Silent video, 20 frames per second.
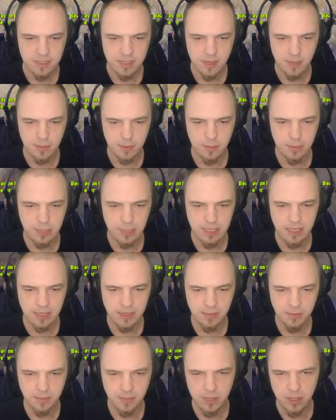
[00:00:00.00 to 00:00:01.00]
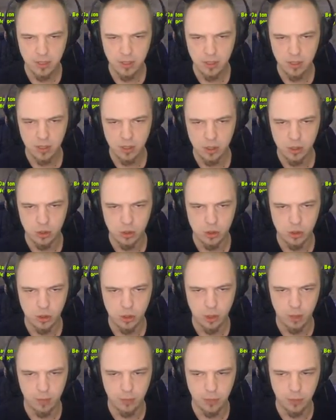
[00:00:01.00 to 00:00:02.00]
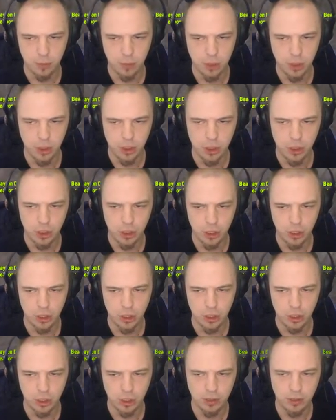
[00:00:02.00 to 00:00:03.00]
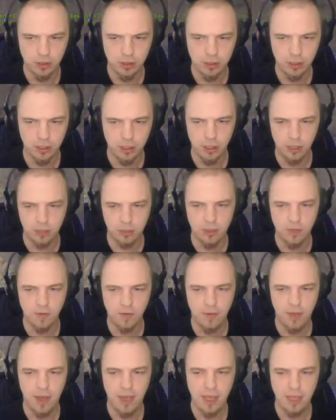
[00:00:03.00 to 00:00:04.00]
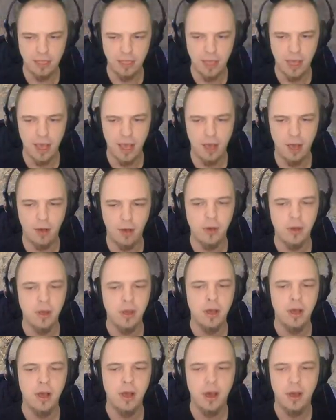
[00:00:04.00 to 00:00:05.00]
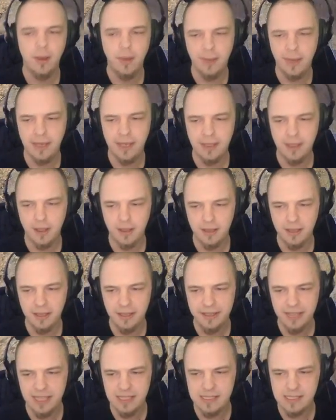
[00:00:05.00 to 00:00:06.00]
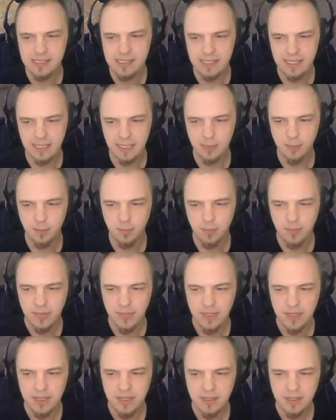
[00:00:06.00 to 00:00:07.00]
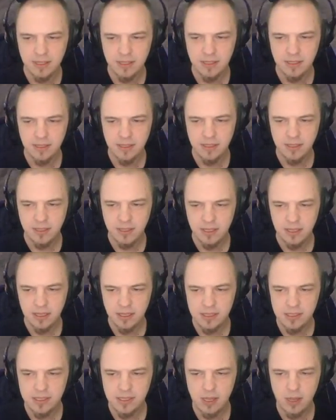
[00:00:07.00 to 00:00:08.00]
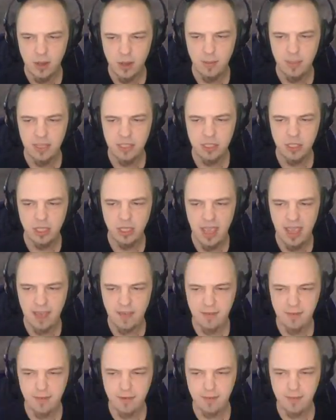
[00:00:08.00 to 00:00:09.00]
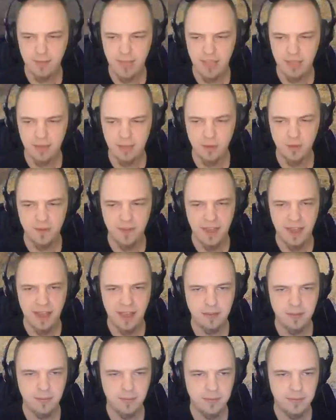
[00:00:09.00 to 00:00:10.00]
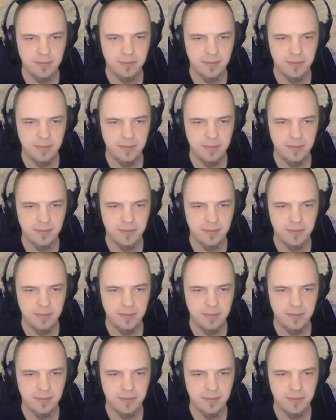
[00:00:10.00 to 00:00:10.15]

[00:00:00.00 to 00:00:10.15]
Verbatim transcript: Stop the bleeding. Stop the bleeding. Get the fat now. Oh my god, look at that skinning. Eating so much of that animal fat.